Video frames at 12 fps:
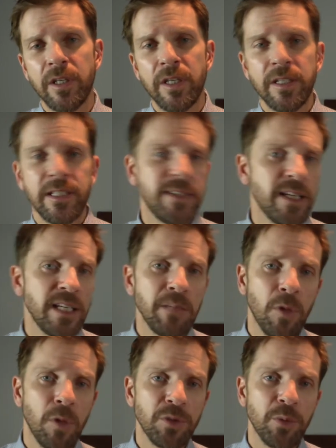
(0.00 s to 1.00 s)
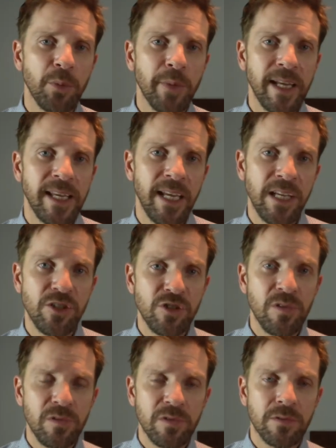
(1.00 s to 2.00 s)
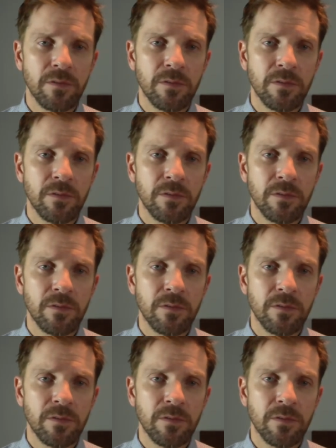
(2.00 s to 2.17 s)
That's taking multiple medications.